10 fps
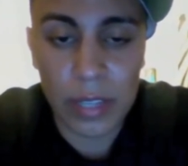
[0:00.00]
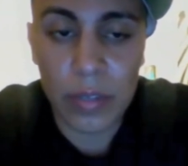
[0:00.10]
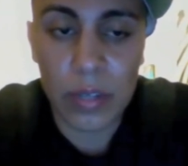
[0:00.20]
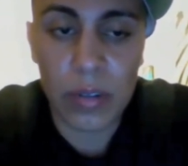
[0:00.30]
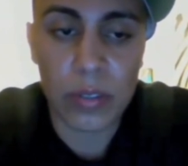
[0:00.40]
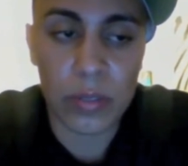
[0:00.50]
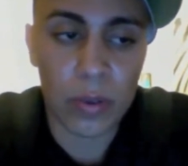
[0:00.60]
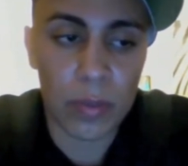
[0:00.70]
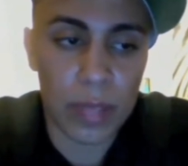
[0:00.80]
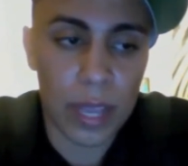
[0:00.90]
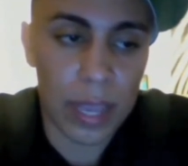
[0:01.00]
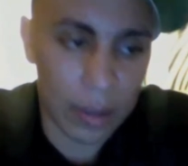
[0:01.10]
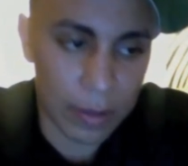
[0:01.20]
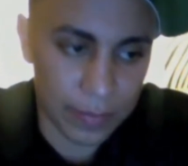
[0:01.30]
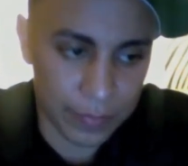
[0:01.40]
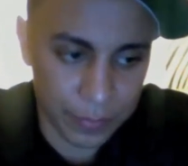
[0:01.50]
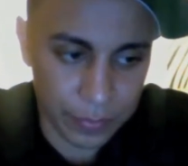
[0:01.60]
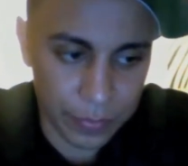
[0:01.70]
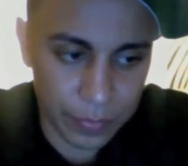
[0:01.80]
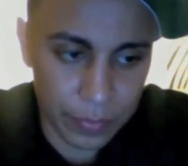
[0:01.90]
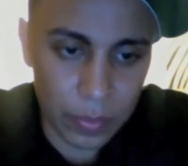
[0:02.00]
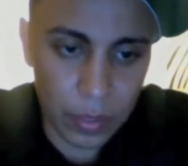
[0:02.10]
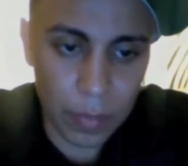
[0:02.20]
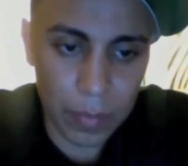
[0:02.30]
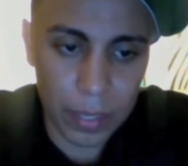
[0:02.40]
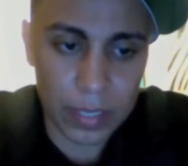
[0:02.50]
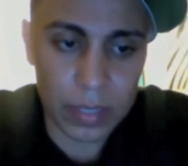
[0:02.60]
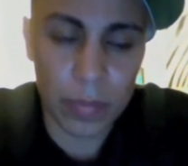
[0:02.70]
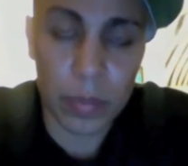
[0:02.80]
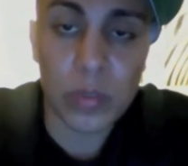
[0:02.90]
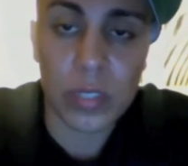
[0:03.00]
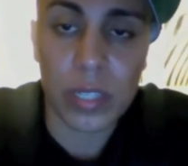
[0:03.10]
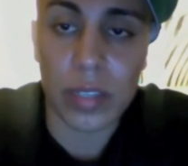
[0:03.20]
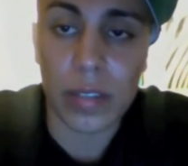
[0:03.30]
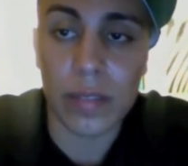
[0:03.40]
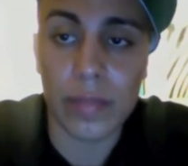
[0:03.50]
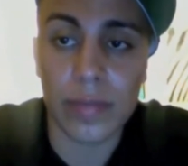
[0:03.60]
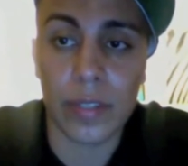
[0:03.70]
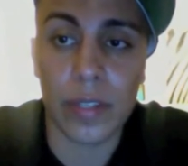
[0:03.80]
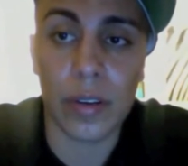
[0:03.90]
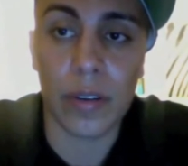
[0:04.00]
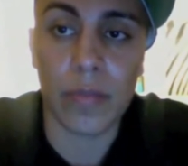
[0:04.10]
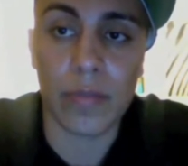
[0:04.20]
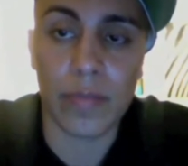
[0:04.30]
You can also apply basically music, you know,